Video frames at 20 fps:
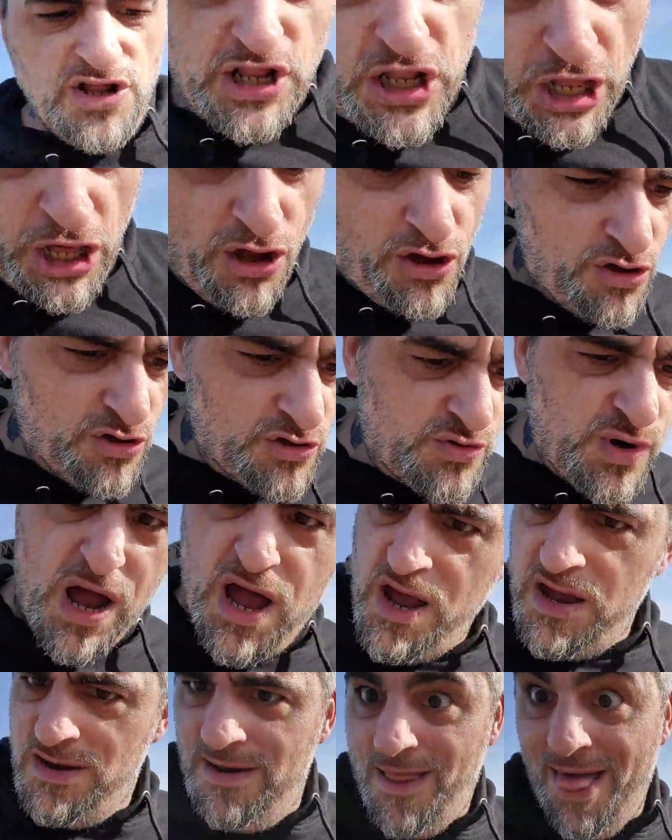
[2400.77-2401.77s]
the laws,
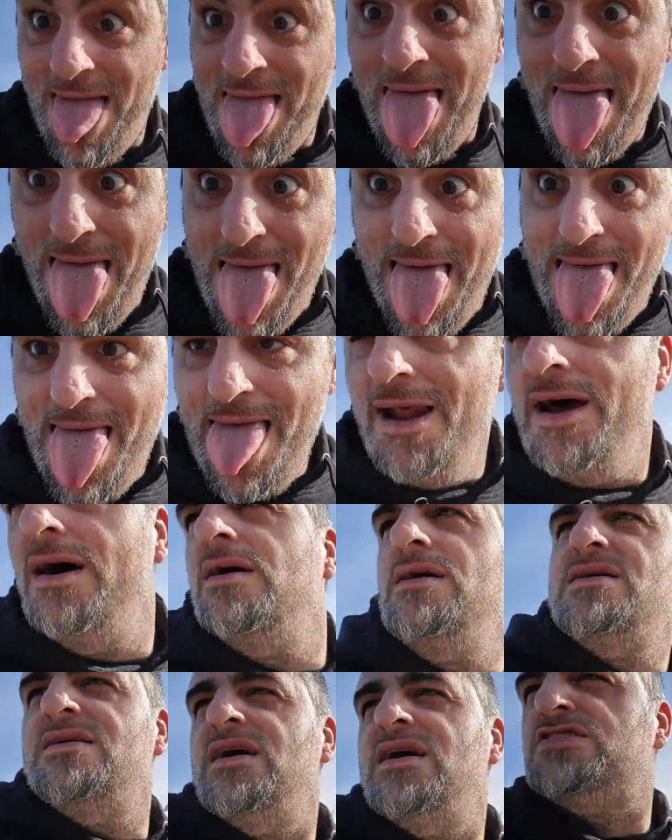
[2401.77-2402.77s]
right?
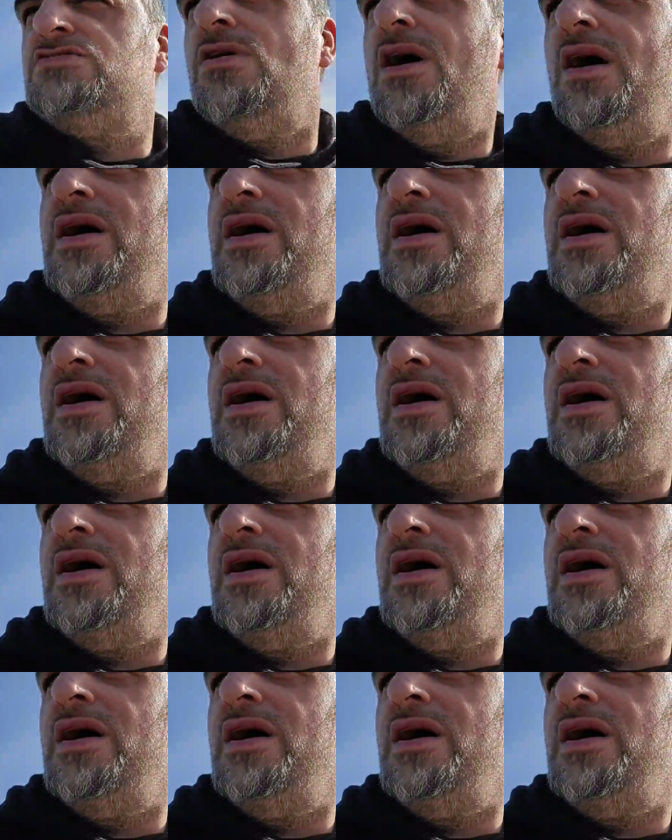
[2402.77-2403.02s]
That's